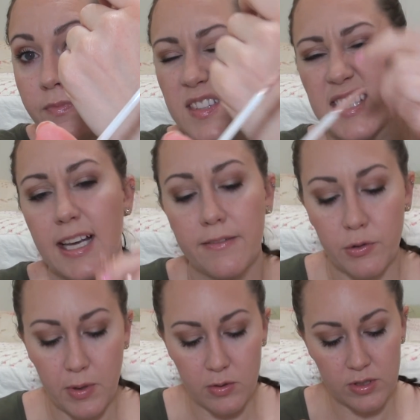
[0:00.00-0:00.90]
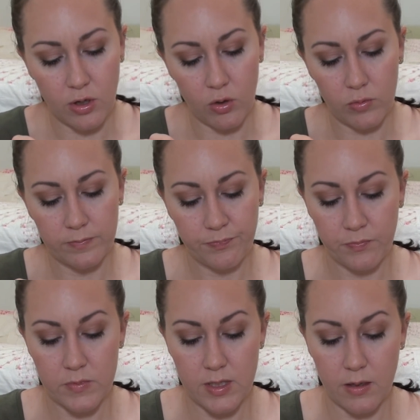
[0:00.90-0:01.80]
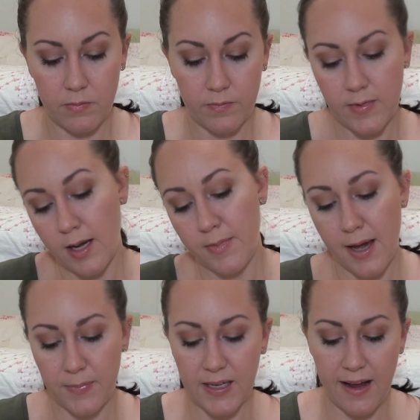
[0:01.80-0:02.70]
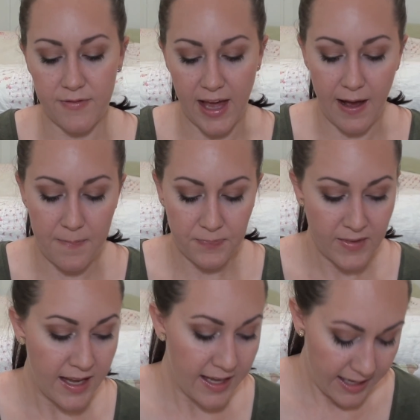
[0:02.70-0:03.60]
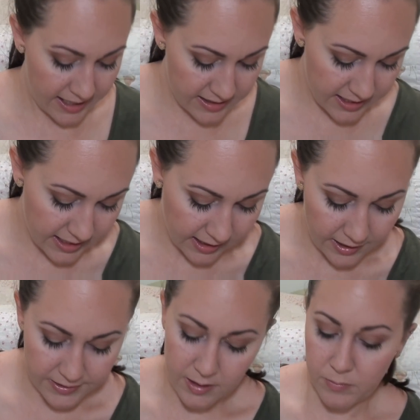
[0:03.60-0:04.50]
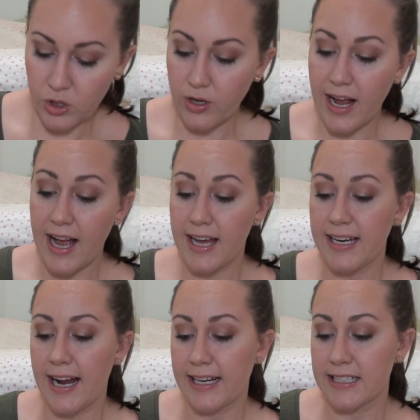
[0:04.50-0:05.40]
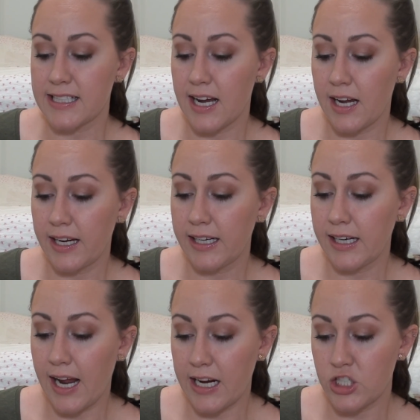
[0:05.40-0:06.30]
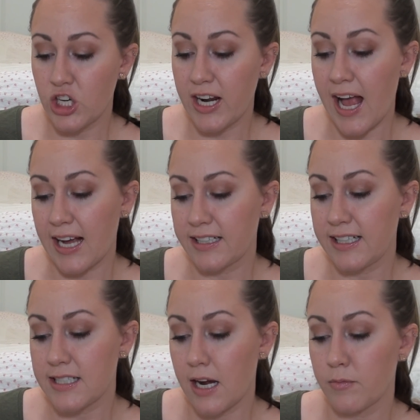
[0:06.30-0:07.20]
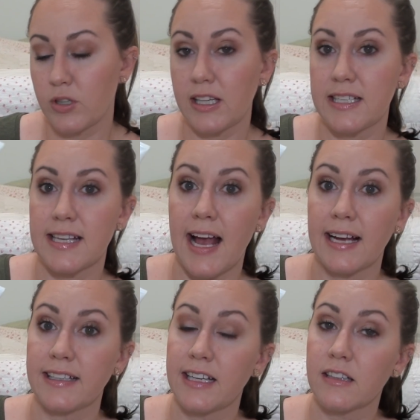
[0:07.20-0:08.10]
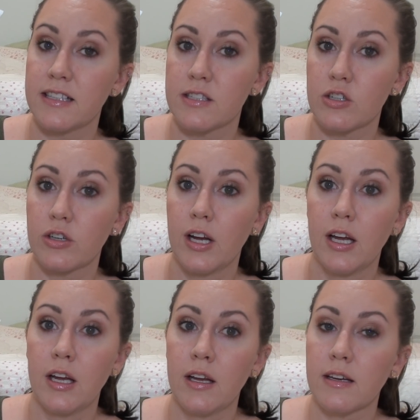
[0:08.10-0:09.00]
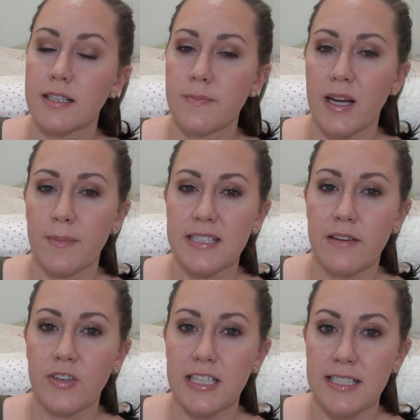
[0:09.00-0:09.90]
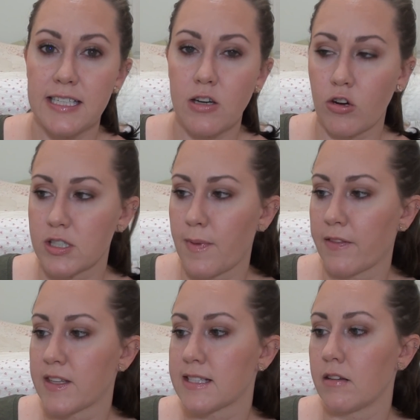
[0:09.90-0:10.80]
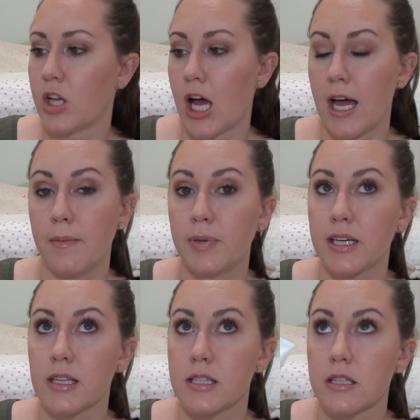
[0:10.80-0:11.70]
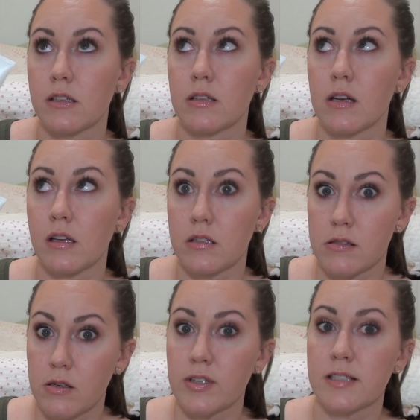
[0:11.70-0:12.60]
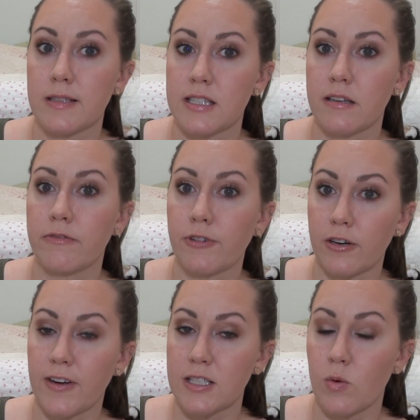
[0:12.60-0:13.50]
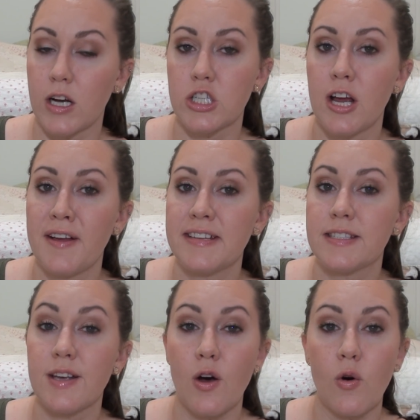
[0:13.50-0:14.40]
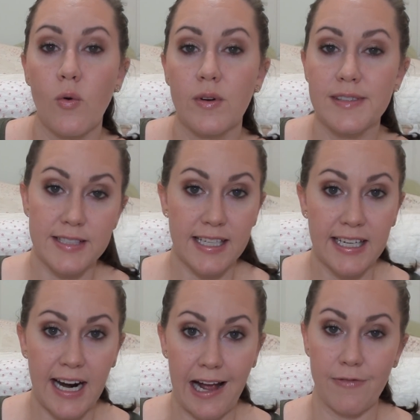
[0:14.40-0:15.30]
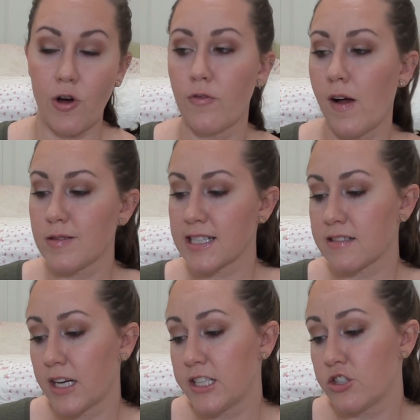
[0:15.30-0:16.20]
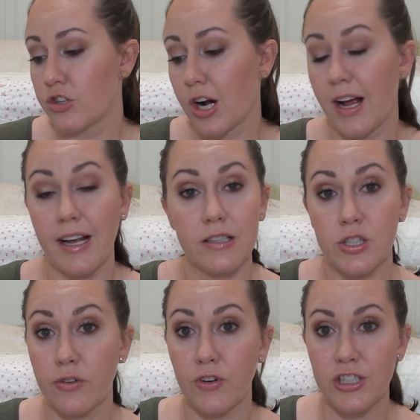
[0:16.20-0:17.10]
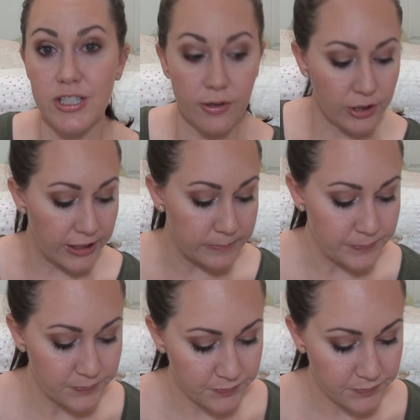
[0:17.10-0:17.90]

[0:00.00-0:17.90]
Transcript: It's kind of a rose gold, so I'm happy to have that. And then I got the Murad Anti-Aging Acne Time Release Acne Cleanser. Because Makeup by Tiffany D talks about this a lot, but it's so expensive for a face wash. So to get it half off, I was excited to try. And so far, so good.